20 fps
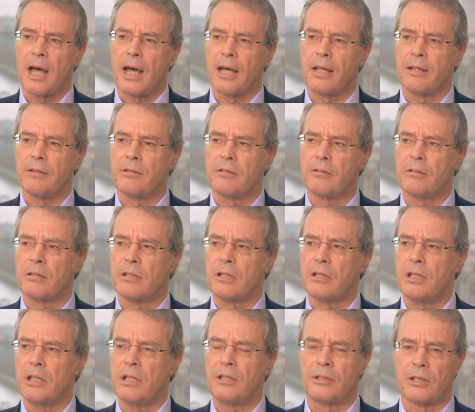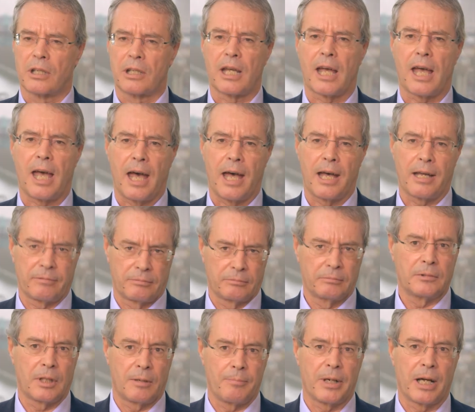and the need to care
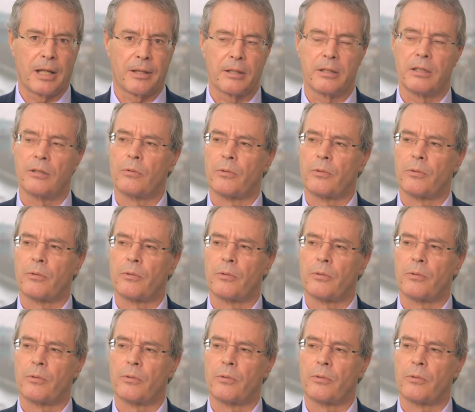about the